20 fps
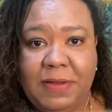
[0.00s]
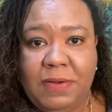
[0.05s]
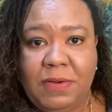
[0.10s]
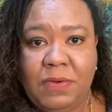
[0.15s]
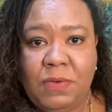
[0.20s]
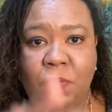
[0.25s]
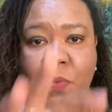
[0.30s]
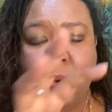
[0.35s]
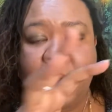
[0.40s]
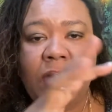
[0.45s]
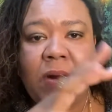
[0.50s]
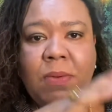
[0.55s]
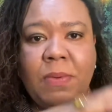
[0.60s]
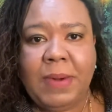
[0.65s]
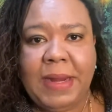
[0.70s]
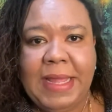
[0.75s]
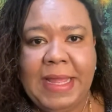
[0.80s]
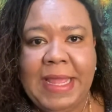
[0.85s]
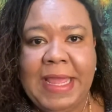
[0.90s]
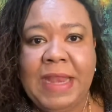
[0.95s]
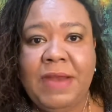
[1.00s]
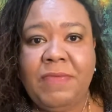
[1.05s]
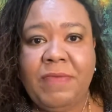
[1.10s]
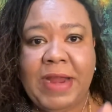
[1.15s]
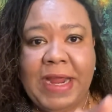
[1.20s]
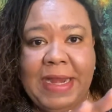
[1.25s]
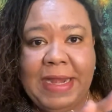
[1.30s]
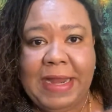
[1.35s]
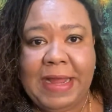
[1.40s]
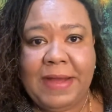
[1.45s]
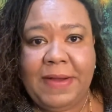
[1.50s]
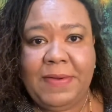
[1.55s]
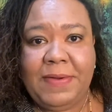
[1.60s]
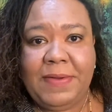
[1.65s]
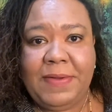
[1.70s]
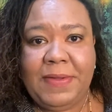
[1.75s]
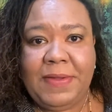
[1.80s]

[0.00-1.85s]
where we're in right now.